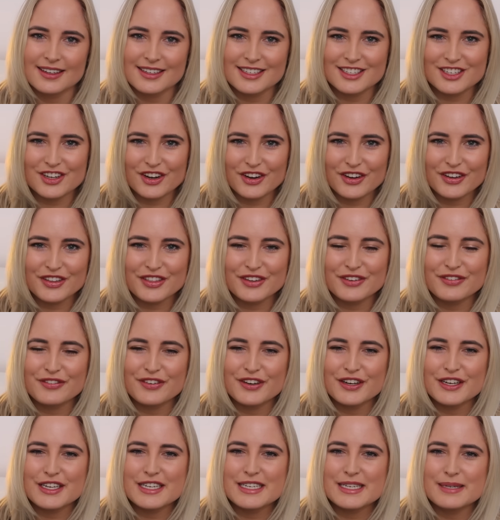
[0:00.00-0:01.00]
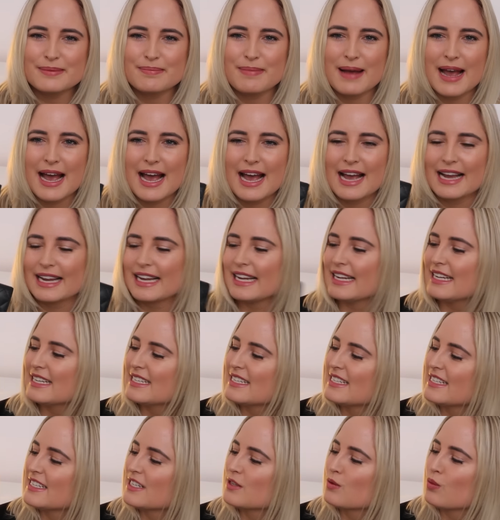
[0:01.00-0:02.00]
So the first bag
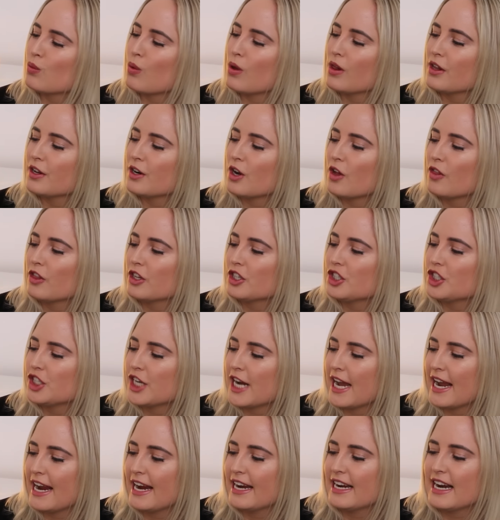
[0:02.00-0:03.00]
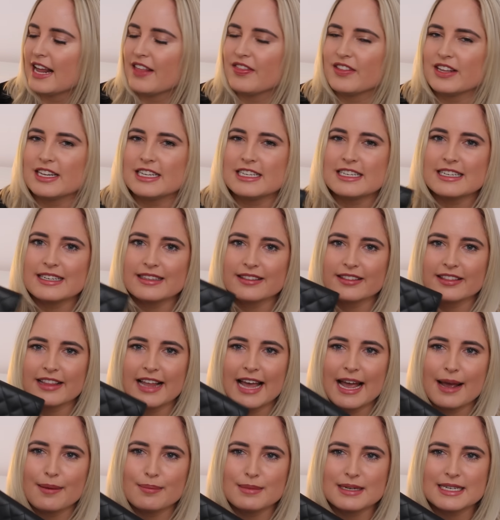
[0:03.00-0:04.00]
is this wallet on the chain, and this is in
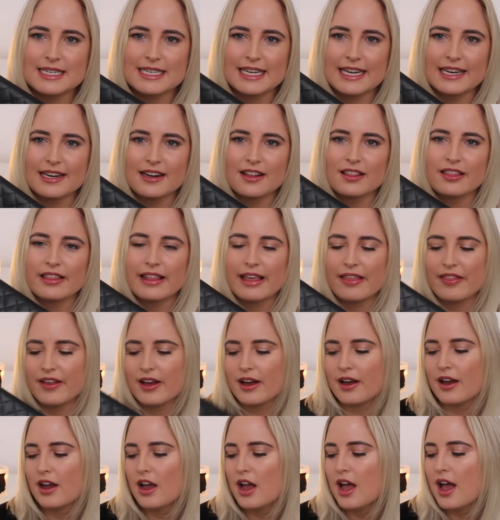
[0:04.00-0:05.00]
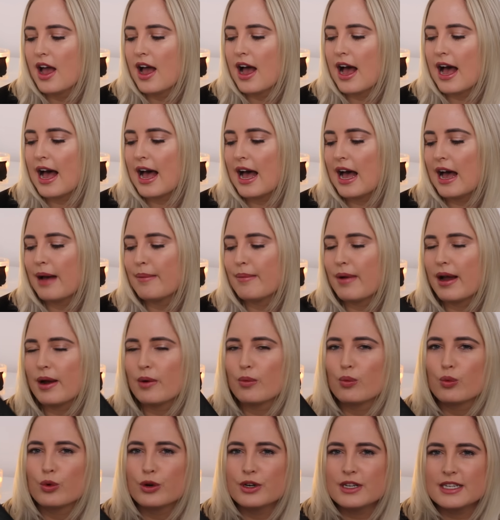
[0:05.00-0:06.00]
lambskin leather.
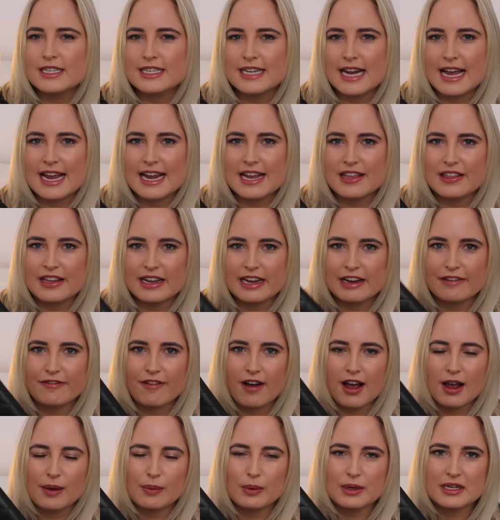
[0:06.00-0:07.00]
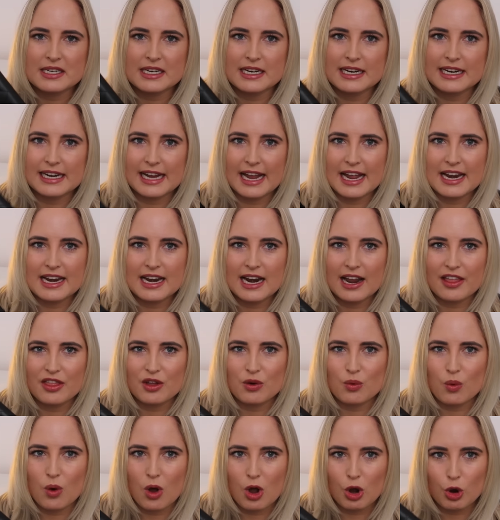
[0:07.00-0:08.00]
I would say that if I was going to get another
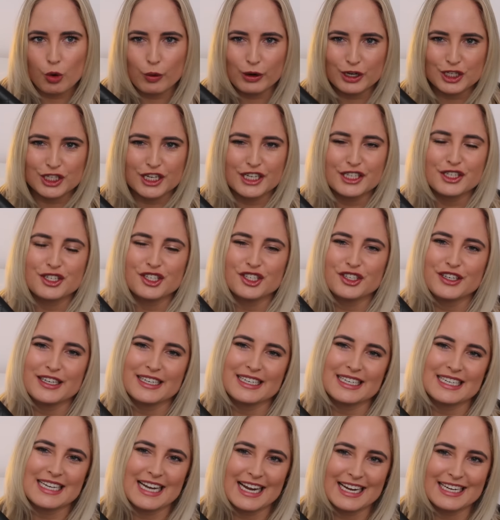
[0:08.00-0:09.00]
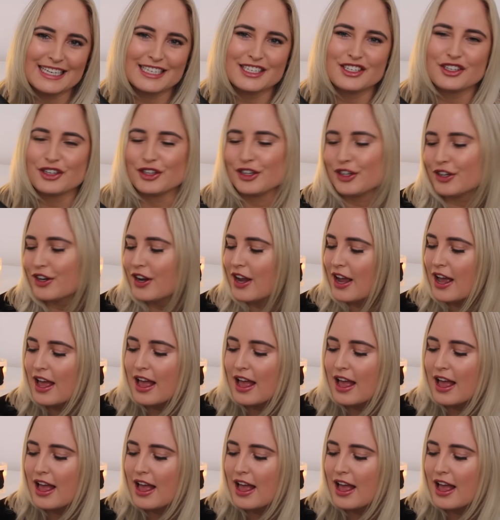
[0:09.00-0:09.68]
WOC, which I do intend to,